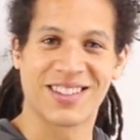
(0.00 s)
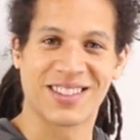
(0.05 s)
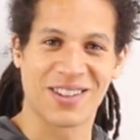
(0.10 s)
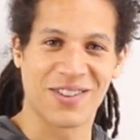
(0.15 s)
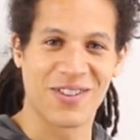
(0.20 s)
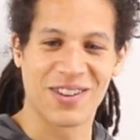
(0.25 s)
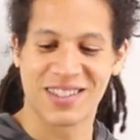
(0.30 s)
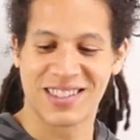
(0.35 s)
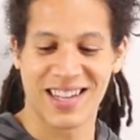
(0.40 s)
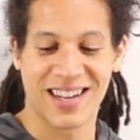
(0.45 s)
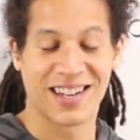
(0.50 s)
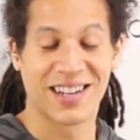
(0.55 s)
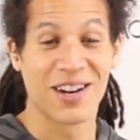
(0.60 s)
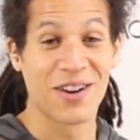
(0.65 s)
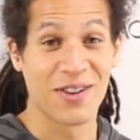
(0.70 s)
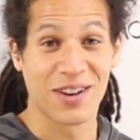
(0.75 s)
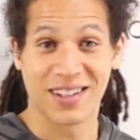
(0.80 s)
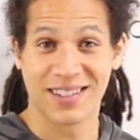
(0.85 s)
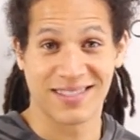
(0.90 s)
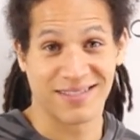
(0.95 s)
so once they
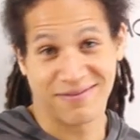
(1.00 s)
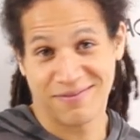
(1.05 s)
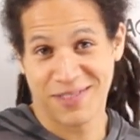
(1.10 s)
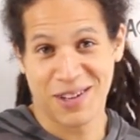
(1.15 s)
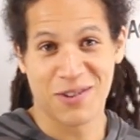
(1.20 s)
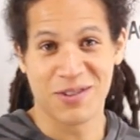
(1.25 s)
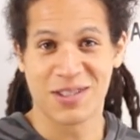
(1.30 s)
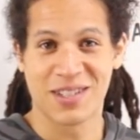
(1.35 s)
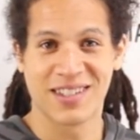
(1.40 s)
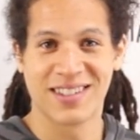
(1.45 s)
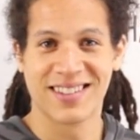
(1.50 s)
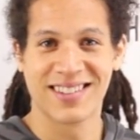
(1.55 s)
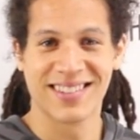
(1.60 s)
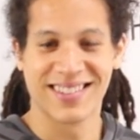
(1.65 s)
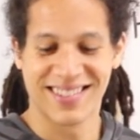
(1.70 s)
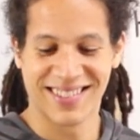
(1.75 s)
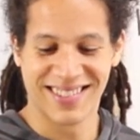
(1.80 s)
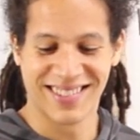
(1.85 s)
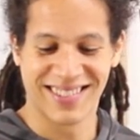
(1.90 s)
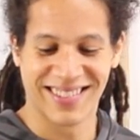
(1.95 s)
knew it,
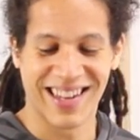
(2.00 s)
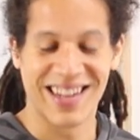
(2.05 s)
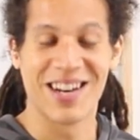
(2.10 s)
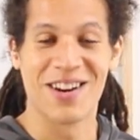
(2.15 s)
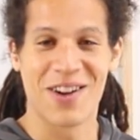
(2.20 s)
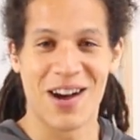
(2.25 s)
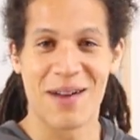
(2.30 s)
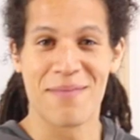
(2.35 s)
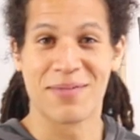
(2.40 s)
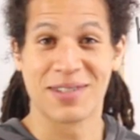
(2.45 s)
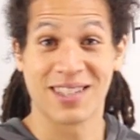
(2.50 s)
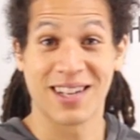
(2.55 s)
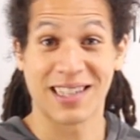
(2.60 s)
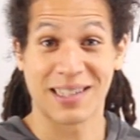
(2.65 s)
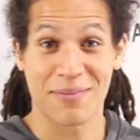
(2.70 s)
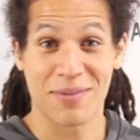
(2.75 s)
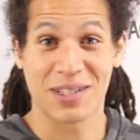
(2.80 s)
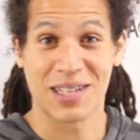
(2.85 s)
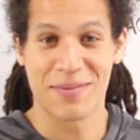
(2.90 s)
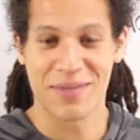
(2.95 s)
they knew how to select
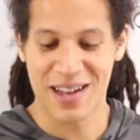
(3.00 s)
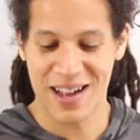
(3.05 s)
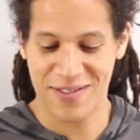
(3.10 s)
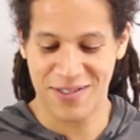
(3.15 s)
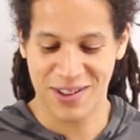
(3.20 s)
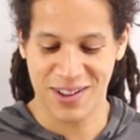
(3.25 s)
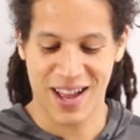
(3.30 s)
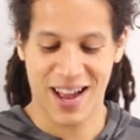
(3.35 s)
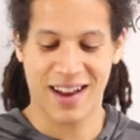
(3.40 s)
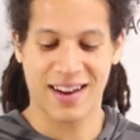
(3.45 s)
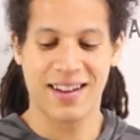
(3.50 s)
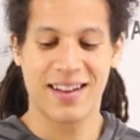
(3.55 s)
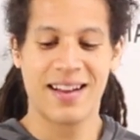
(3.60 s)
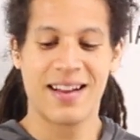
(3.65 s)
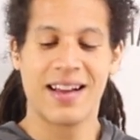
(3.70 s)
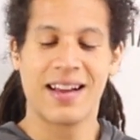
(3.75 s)
the persimmon after that.